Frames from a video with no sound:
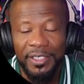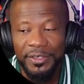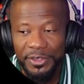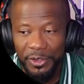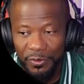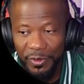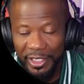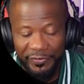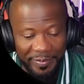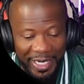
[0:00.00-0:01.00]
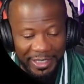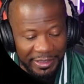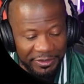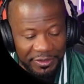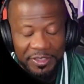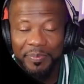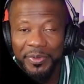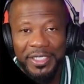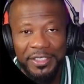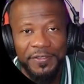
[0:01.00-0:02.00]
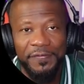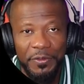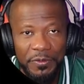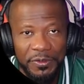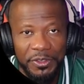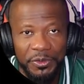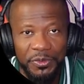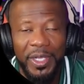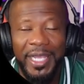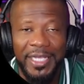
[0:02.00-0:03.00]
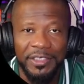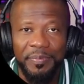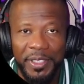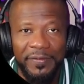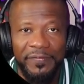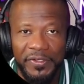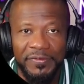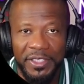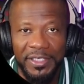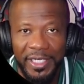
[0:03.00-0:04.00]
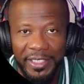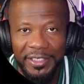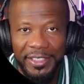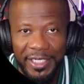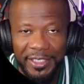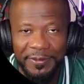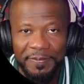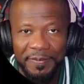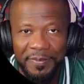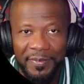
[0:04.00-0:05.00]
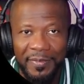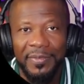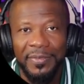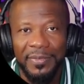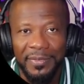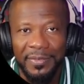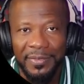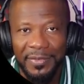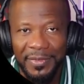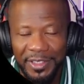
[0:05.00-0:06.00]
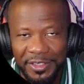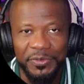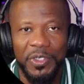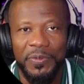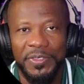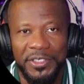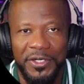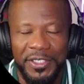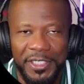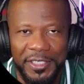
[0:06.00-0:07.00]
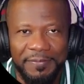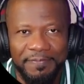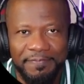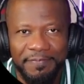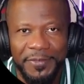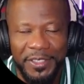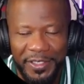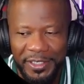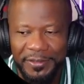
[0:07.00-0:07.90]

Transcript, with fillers: So everybody that you done spread this food to has to pay fifteen ninety nine. This is where we're starting at. All right.